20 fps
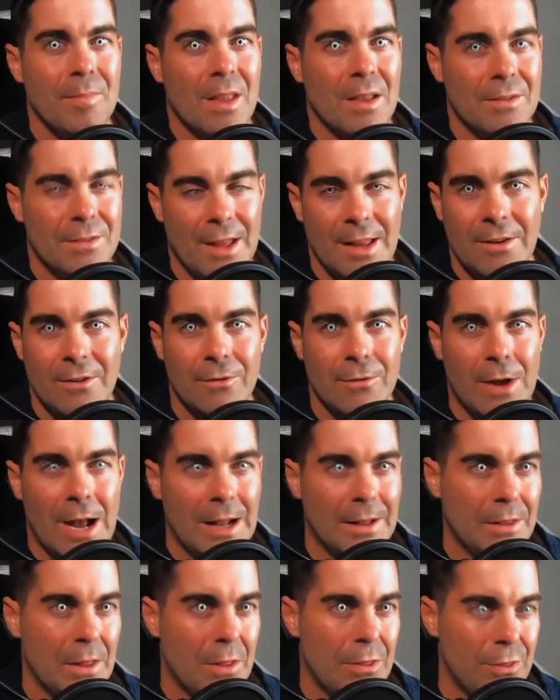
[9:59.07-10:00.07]
Then you've
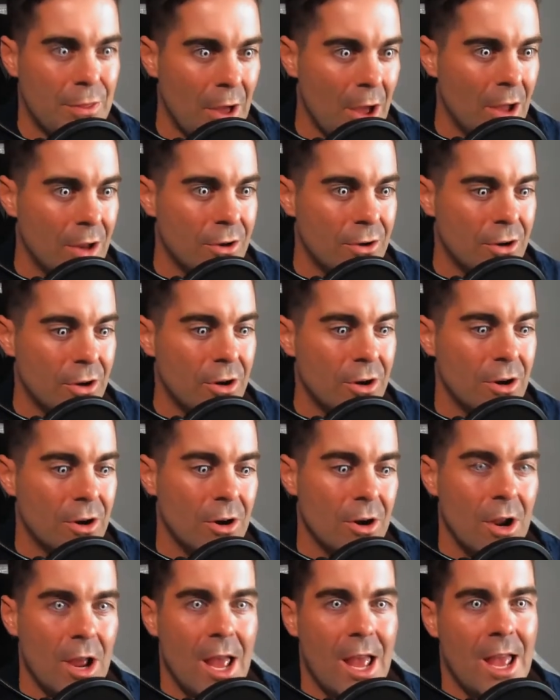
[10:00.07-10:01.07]
got the
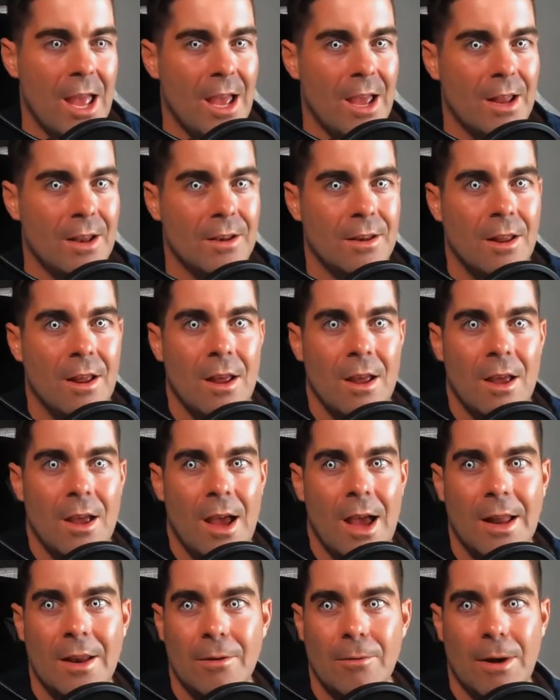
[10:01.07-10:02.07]
thunder and
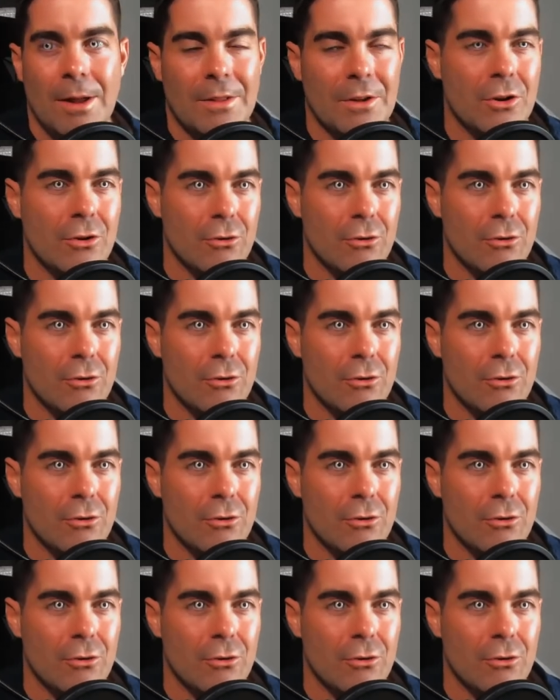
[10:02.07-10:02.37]
anyway, the